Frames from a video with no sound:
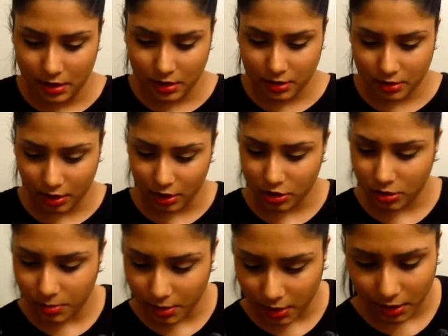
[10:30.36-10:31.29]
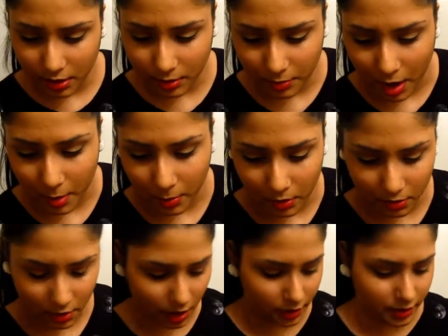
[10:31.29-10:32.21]
Such a pretty brown
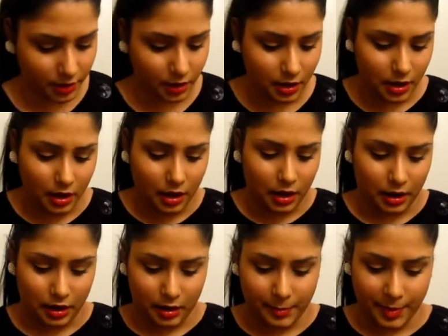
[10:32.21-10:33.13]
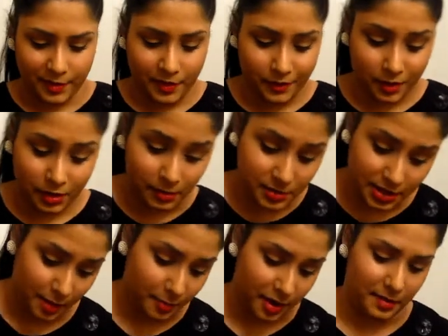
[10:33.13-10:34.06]
color. My favorite
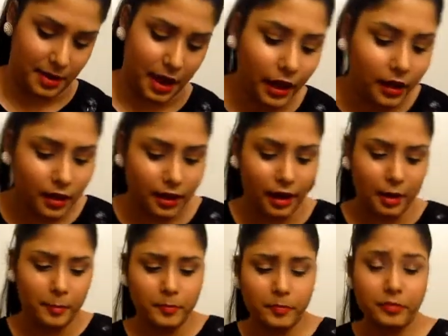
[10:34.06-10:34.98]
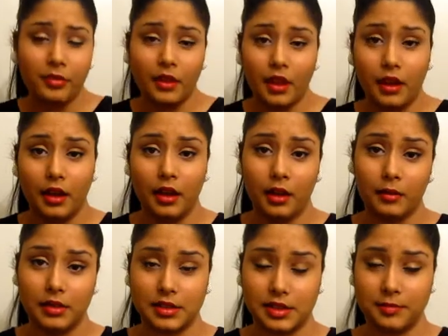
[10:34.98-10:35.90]
lipstick by MAC.
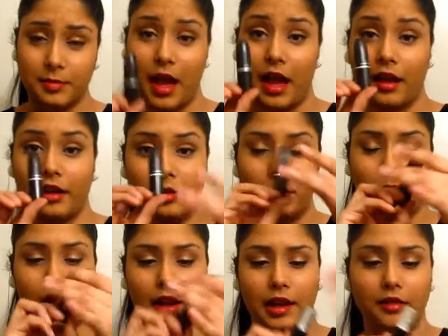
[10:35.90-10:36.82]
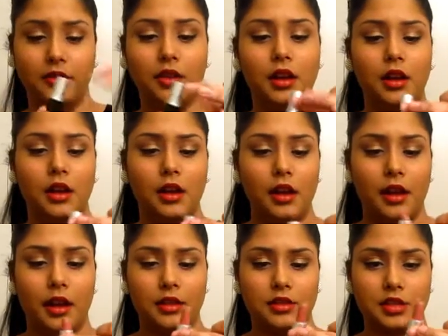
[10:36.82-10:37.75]
This is MAC Brave.
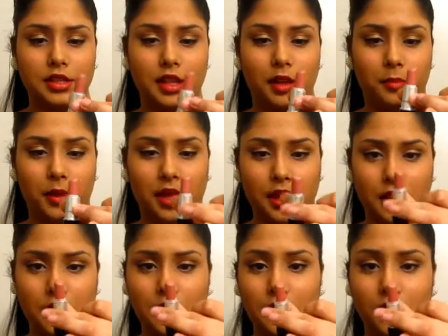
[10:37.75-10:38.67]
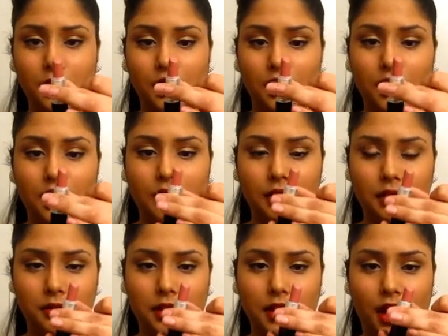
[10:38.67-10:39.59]
It's just like a pinky
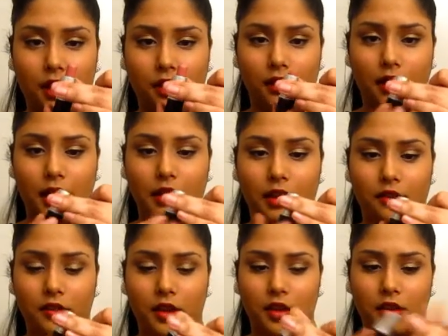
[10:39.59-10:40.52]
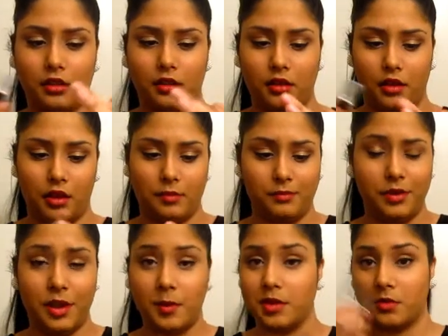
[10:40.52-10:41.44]
nudie color. I love it.
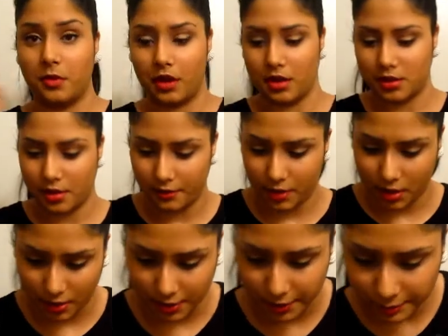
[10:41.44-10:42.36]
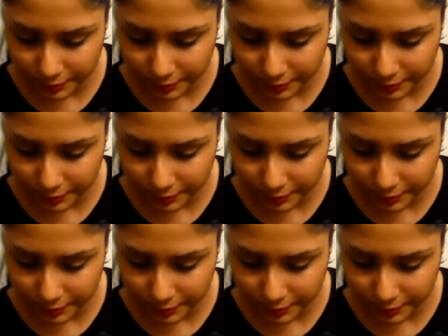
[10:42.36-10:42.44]
Pretty much wear this every day.